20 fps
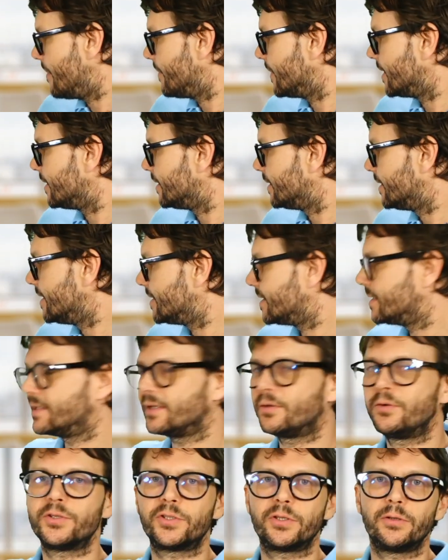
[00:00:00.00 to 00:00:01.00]
This is a
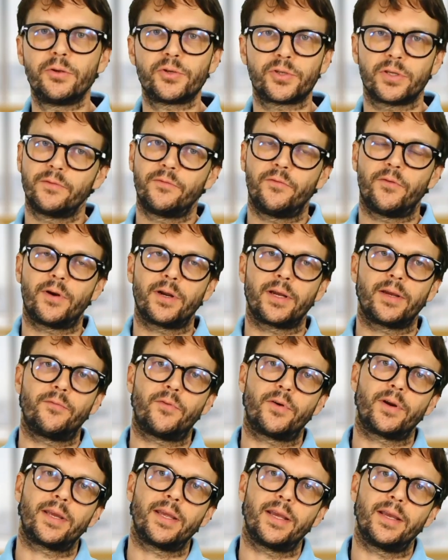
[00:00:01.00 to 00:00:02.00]
good solution
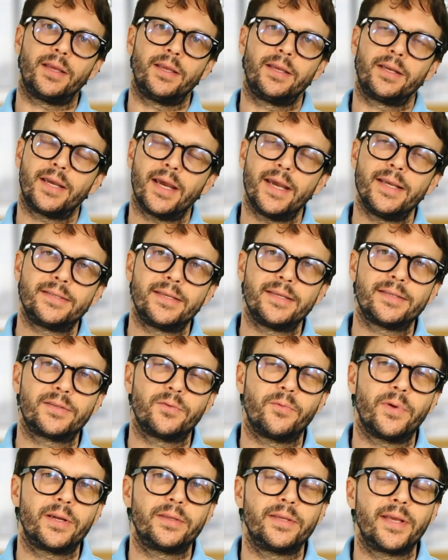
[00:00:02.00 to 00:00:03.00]
for in cases
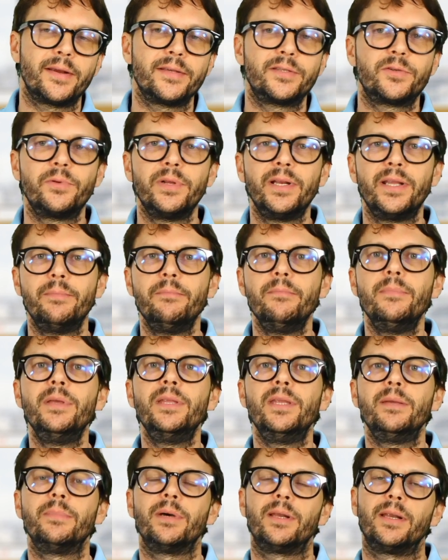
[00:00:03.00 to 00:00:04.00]
where there is really
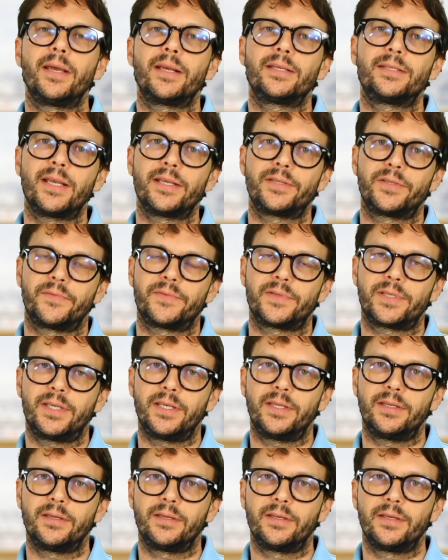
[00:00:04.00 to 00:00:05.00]
minimal excess of
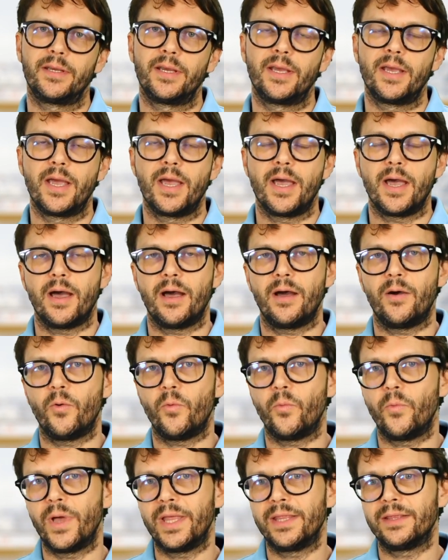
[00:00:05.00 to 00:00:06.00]
skin.
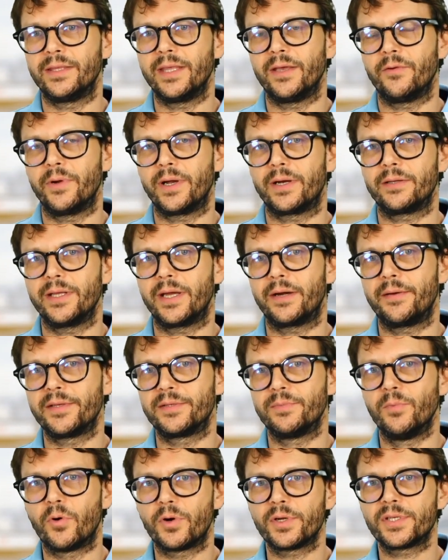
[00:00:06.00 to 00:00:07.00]
Where there is
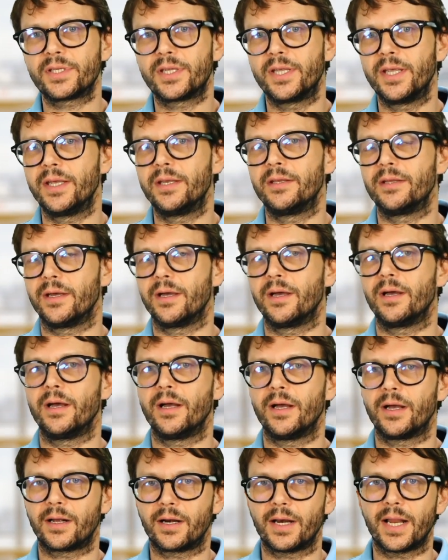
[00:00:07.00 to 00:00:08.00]
more skin, a
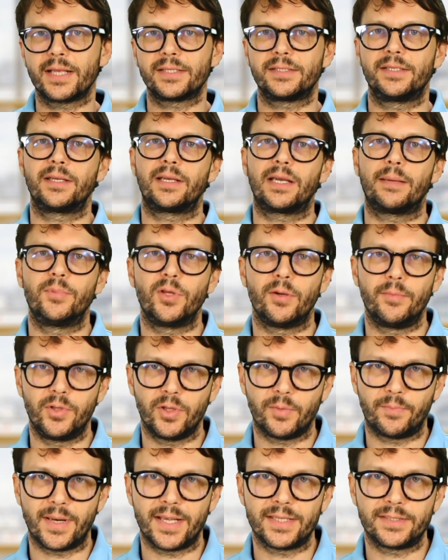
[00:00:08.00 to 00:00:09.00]
classic
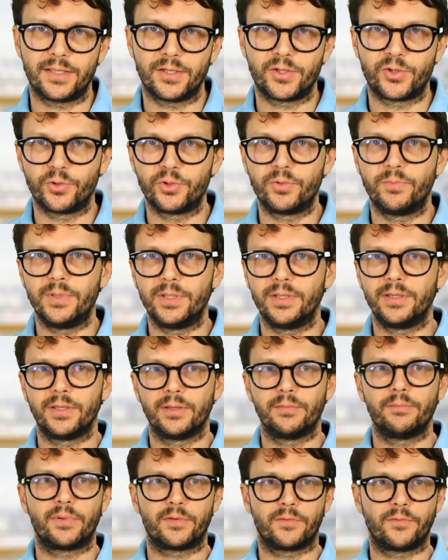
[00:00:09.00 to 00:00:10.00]
abdominoplasty should be
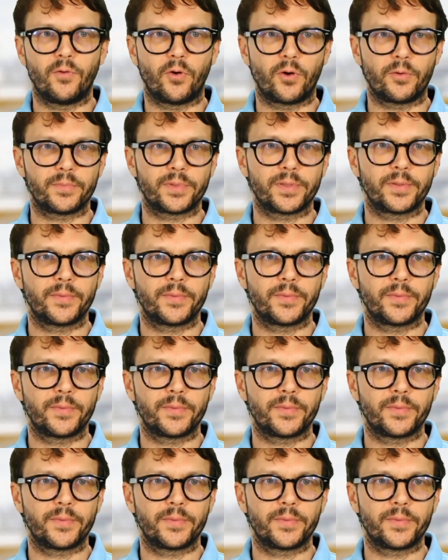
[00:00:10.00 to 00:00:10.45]
performed.